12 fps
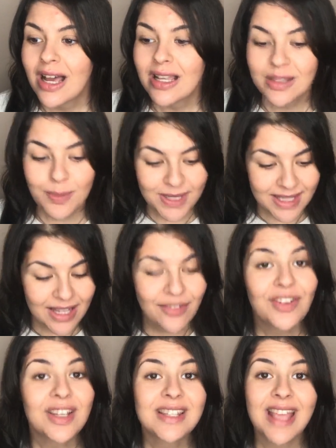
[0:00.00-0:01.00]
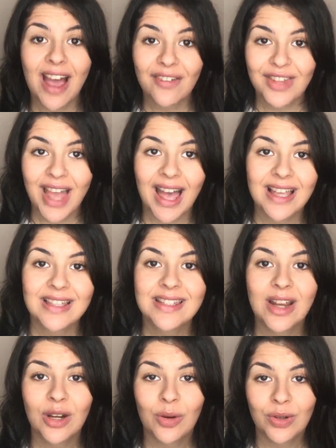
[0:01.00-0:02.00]
a specific set of tasks
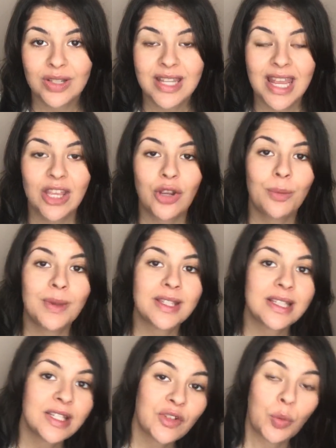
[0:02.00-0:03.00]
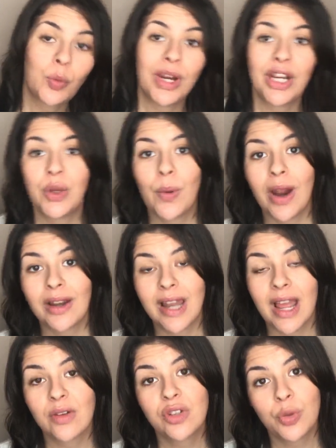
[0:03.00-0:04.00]
that are going to take your business from where you are
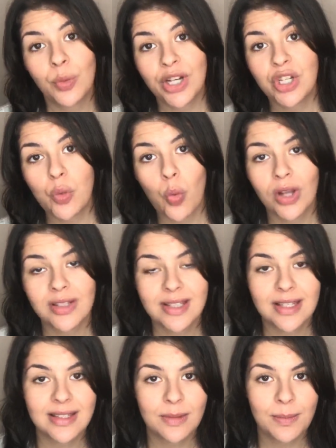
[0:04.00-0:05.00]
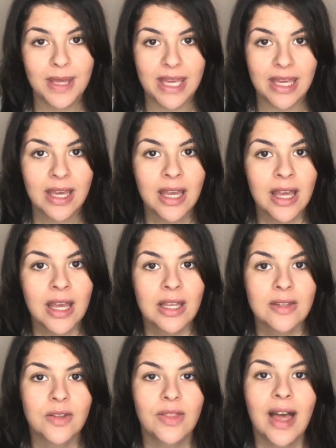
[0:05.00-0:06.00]
now to where you want it to be.
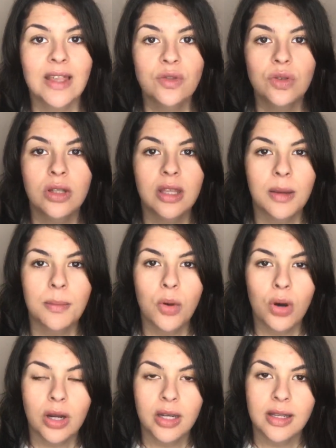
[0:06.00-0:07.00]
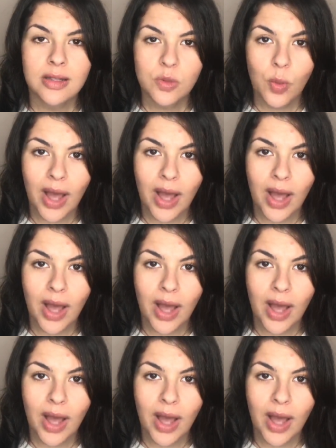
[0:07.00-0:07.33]
So that's really important as